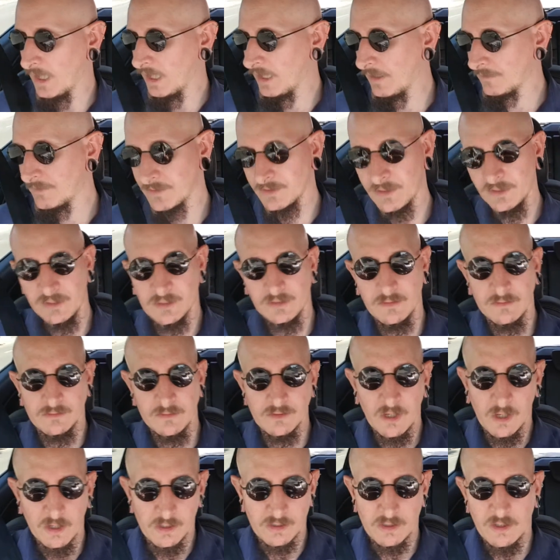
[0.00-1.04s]
absolutely
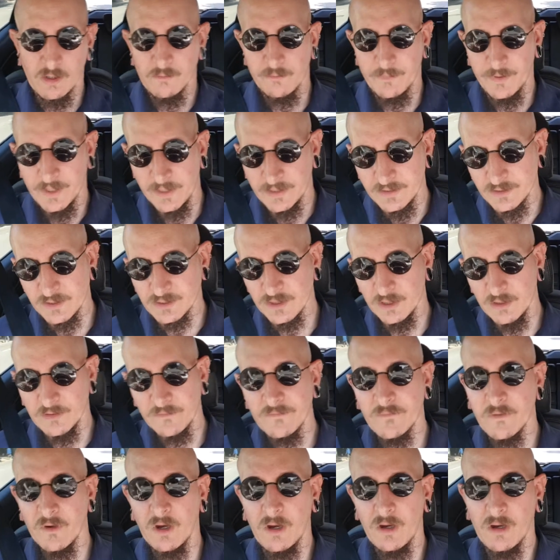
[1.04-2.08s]
no complaints so
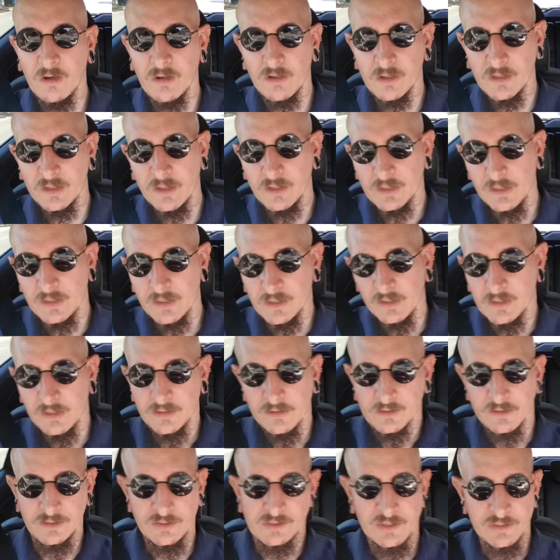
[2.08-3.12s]
far
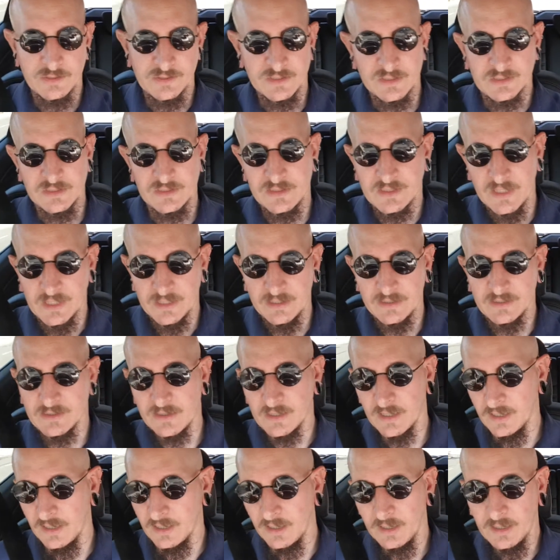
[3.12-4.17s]
the juices that
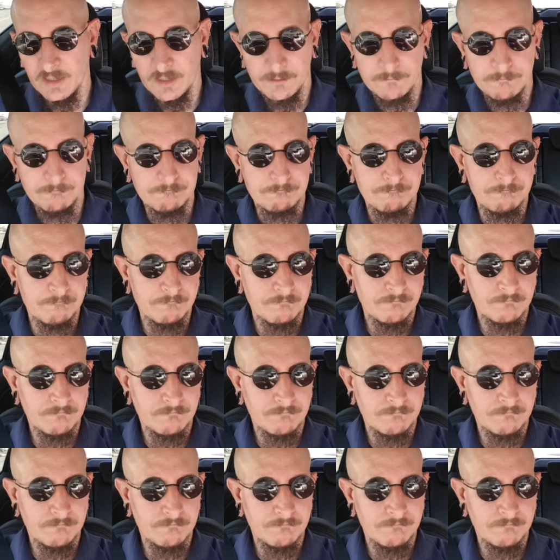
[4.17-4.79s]
um,